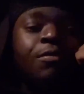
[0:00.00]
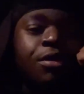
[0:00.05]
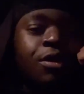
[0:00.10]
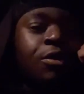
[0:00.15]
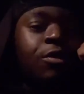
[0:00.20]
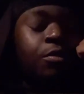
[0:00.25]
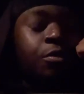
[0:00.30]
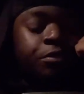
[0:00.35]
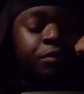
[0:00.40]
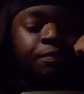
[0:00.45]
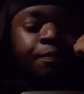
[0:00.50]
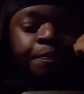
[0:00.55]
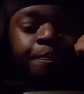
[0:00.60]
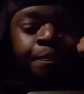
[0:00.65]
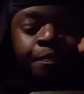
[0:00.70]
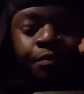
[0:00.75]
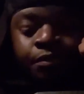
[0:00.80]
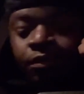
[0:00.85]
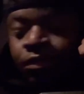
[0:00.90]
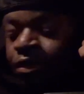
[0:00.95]
the other one.
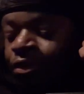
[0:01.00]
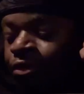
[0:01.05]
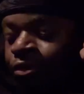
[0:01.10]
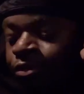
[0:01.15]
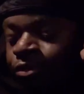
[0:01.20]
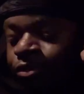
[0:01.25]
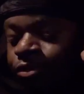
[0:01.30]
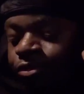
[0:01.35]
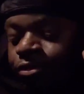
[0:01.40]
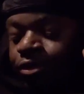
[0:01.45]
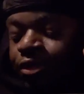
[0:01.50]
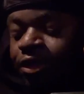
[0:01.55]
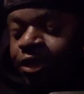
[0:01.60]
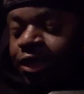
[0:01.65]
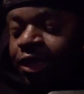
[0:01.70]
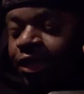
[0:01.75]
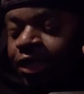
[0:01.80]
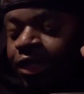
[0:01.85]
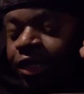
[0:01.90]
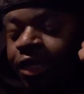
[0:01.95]
You know what I'm
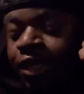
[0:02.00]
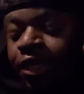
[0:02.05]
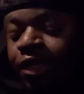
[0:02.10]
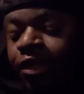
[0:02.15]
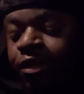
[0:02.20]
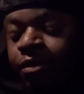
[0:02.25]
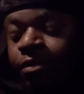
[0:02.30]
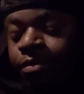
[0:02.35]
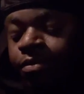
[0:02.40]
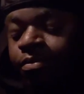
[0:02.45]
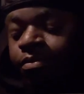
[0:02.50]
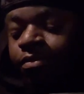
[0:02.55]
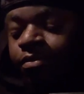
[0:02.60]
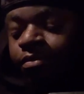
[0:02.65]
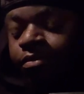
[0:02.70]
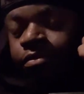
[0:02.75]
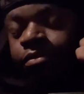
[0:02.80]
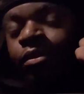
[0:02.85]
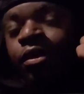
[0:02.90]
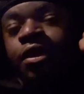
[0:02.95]
saying? And then
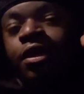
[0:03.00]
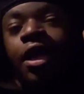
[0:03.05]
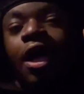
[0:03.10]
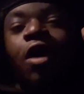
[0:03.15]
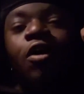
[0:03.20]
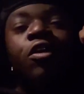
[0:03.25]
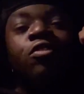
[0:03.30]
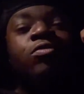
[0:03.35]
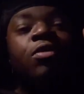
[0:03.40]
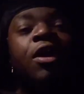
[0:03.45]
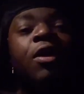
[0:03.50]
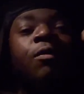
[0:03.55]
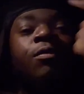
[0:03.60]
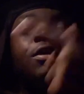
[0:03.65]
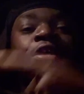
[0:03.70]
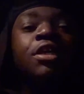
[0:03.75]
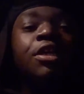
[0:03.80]
I was riding with